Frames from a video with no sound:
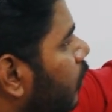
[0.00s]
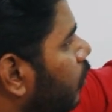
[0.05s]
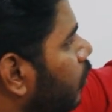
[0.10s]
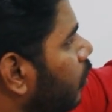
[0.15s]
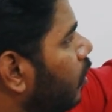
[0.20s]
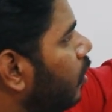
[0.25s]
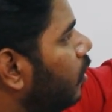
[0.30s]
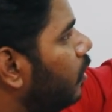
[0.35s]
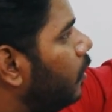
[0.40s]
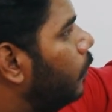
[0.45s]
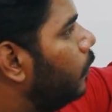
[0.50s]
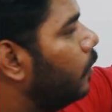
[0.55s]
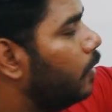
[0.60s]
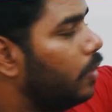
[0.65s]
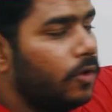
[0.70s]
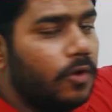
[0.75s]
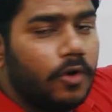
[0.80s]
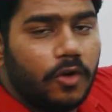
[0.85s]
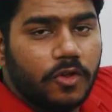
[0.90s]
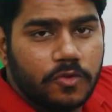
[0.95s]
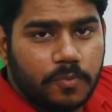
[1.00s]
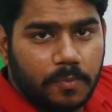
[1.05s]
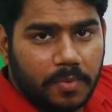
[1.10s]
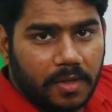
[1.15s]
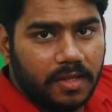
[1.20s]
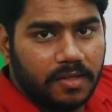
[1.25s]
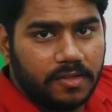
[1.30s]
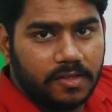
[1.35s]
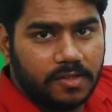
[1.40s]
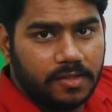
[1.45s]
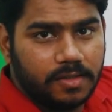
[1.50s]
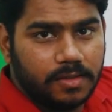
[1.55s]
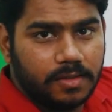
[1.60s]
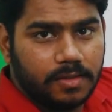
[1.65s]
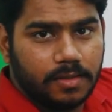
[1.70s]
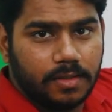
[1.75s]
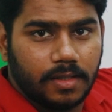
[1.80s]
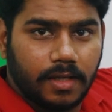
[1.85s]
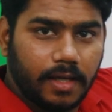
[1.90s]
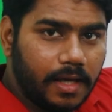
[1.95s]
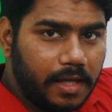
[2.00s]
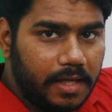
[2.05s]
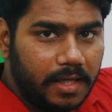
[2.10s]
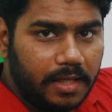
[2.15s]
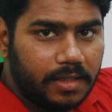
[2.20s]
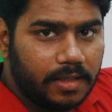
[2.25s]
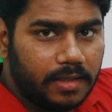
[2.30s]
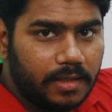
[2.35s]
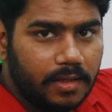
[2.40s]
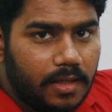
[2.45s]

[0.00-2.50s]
do not know the cost price. Correct?